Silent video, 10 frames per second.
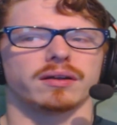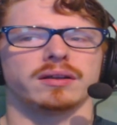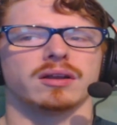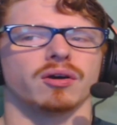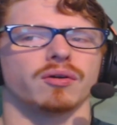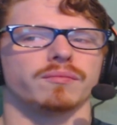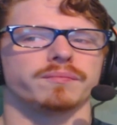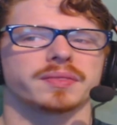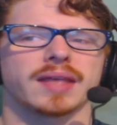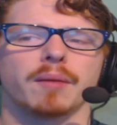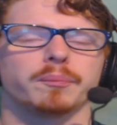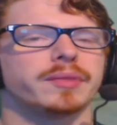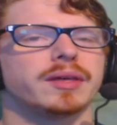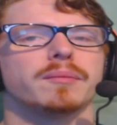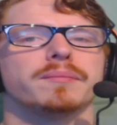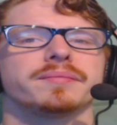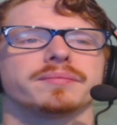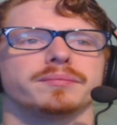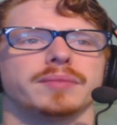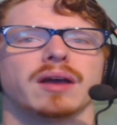you know, help them
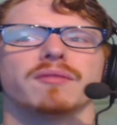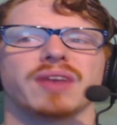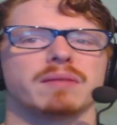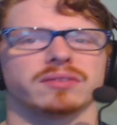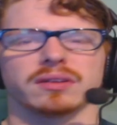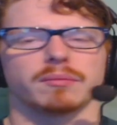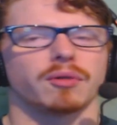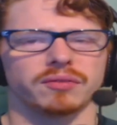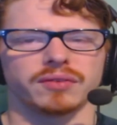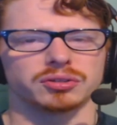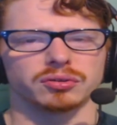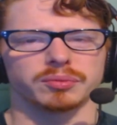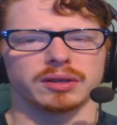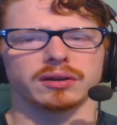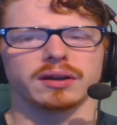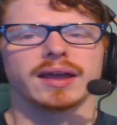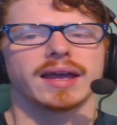become famous as a motivational speaker